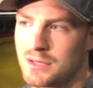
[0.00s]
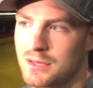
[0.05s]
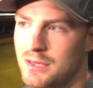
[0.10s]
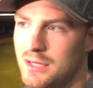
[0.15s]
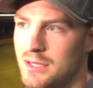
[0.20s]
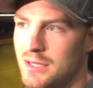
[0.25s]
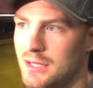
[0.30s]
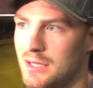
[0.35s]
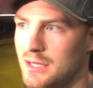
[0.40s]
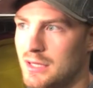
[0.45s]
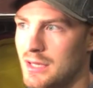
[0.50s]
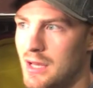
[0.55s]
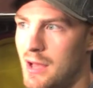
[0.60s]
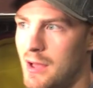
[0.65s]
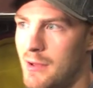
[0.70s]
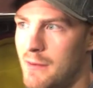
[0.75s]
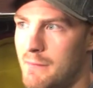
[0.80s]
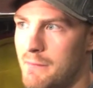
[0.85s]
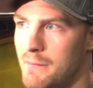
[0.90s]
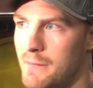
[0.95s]
I think
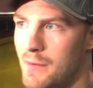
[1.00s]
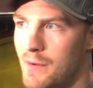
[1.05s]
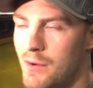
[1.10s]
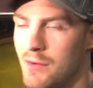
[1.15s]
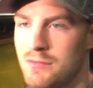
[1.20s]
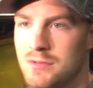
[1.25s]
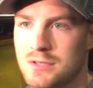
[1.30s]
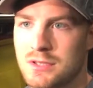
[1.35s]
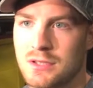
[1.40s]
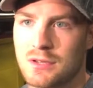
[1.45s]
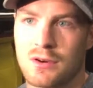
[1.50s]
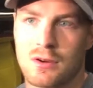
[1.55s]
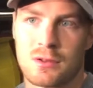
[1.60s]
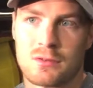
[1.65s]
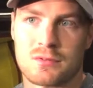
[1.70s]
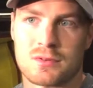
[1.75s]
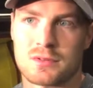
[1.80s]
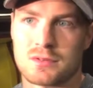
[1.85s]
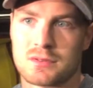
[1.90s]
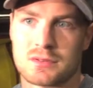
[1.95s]
um, obviously
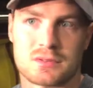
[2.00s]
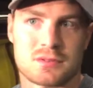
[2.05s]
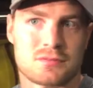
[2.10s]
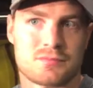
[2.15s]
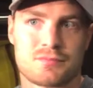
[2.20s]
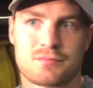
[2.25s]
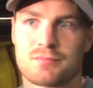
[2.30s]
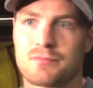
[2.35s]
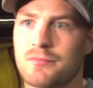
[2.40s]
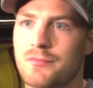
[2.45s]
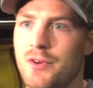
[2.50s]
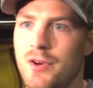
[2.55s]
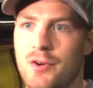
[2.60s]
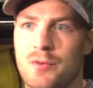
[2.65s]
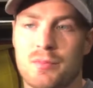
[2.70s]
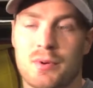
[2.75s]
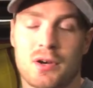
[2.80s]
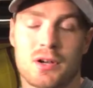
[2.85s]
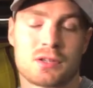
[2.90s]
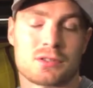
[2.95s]
Oliver was very
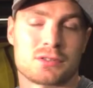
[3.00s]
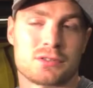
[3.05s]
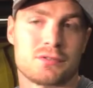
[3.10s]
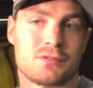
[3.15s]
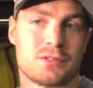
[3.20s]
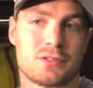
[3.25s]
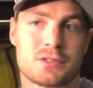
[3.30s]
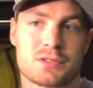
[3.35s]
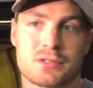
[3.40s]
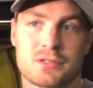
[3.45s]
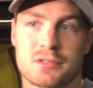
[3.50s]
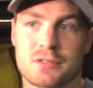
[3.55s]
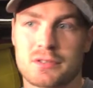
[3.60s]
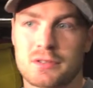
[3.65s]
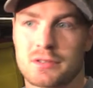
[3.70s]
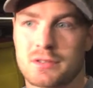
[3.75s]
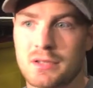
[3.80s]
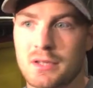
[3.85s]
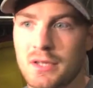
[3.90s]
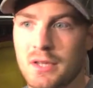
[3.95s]
positive this year.
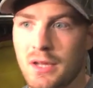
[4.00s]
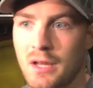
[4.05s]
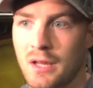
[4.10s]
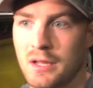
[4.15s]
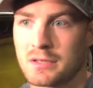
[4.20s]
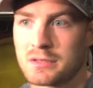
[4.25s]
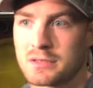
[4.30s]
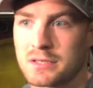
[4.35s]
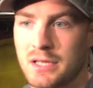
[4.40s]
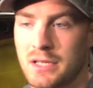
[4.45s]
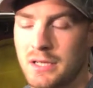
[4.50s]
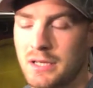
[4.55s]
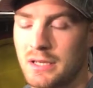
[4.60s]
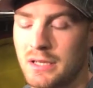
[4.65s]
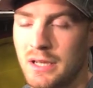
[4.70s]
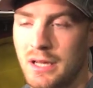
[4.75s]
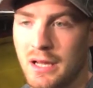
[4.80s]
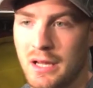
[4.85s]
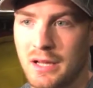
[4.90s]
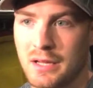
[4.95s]
He set
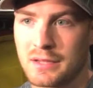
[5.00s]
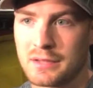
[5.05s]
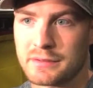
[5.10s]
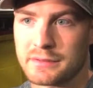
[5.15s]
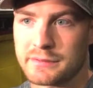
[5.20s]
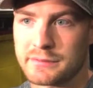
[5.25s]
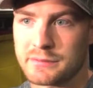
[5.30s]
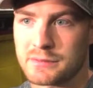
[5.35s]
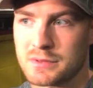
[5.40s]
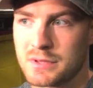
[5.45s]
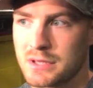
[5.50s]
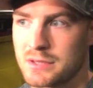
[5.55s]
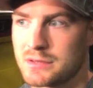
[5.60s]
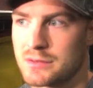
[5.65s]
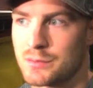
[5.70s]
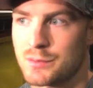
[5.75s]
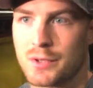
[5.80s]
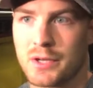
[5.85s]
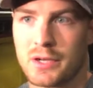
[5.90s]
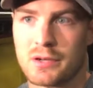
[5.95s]
uh, set
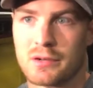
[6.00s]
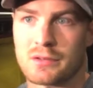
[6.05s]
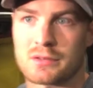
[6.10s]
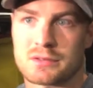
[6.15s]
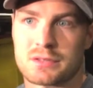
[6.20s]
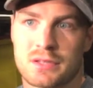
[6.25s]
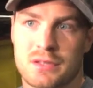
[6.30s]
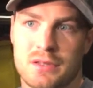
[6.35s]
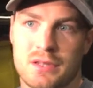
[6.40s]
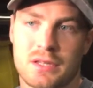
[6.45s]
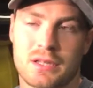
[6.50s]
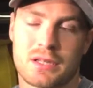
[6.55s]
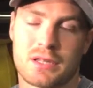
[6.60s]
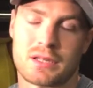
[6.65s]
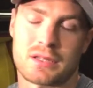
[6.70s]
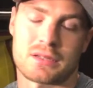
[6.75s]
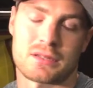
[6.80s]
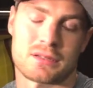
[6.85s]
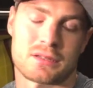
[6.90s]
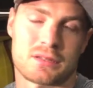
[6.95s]
some records, I
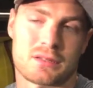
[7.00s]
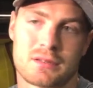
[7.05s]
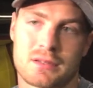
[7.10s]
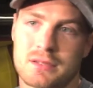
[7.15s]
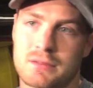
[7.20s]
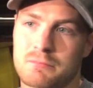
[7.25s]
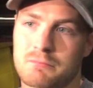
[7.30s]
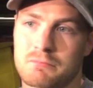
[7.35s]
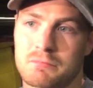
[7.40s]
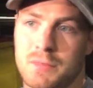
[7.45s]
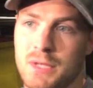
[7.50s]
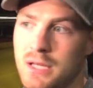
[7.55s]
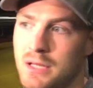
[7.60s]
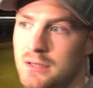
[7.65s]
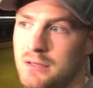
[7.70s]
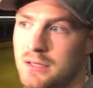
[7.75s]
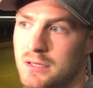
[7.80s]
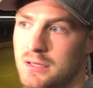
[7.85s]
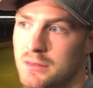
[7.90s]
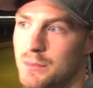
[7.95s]
think, and, and yeah,
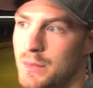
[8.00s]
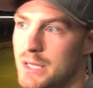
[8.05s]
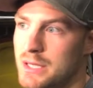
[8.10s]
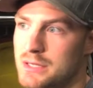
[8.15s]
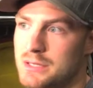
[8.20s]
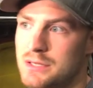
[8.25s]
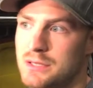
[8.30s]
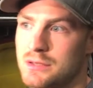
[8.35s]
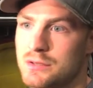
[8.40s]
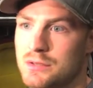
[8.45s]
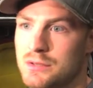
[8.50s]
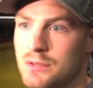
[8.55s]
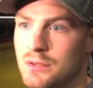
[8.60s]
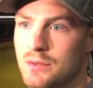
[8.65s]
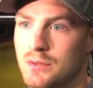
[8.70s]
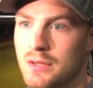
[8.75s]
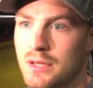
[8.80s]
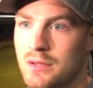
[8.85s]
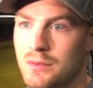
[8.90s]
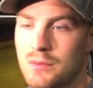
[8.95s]
did amazing.
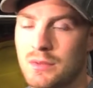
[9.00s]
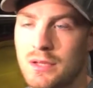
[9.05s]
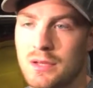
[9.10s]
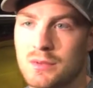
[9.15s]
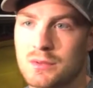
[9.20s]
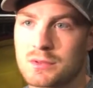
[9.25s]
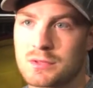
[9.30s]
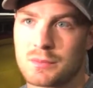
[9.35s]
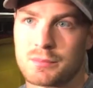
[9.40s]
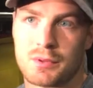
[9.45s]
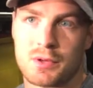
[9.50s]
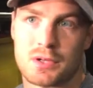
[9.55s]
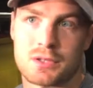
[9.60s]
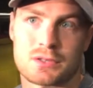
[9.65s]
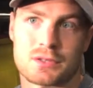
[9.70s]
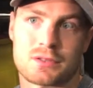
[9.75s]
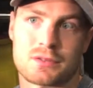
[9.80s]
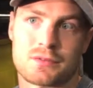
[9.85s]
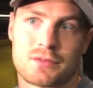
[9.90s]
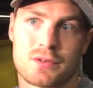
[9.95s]
So that that was a
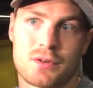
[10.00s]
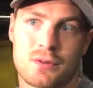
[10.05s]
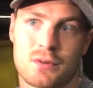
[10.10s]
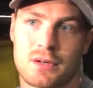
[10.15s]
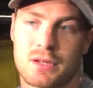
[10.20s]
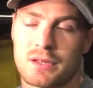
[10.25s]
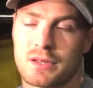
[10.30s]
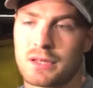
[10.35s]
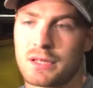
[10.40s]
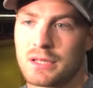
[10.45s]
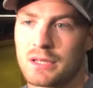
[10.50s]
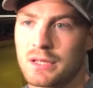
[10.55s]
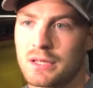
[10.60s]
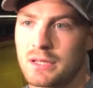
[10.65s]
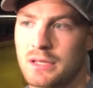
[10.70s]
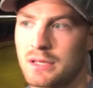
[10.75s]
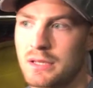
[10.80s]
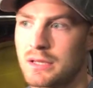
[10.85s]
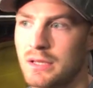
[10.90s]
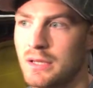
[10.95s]
positive note, I think,
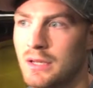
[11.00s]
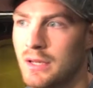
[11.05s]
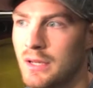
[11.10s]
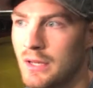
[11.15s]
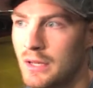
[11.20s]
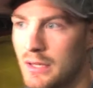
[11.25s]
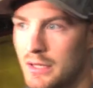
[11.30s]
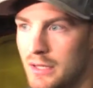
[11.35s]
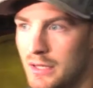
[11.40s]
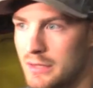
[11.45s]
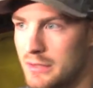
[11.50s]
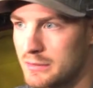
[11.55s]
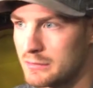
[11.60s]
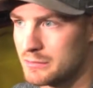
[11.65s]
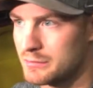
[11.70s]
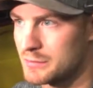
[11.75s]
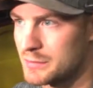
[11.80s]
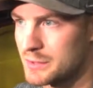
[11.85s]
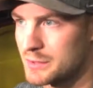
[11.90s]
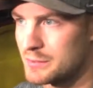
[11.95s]
and and
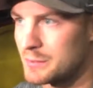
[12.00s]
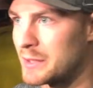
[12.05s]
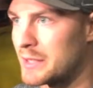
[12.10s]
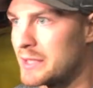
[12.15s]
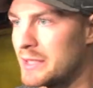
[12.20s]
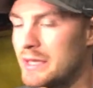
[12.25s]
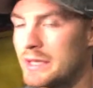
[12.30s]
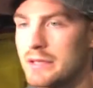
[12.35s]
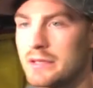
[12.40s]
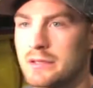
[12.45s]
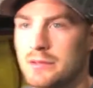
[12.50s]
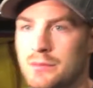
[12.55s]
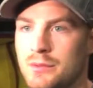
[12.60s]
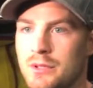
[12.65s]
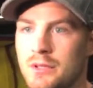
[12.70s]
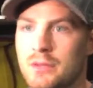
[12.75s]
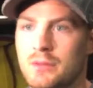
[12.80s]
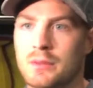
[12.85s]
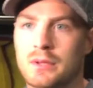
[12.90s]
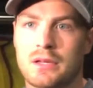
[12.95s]
Smitty ended
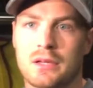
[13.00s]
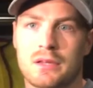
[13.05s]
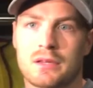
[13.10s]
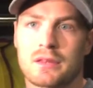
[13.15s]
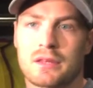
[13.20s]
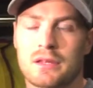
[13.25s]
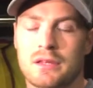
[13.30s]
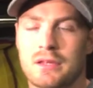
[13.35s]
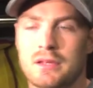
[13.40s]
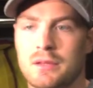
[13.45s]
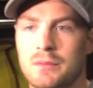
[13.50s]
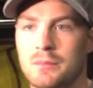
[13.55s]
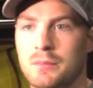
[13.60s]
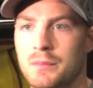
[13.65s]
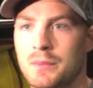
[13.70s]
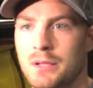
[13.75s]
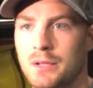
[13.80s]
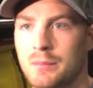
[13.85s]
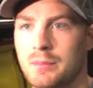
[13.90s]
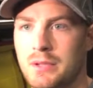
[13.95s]
really well. I think he,
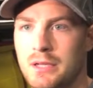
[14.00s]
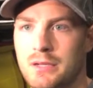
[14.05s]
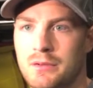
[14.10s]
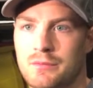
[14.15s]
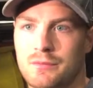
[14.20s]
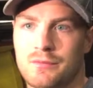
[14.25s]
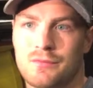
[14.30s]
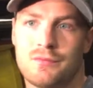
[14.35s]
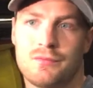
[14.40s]
he played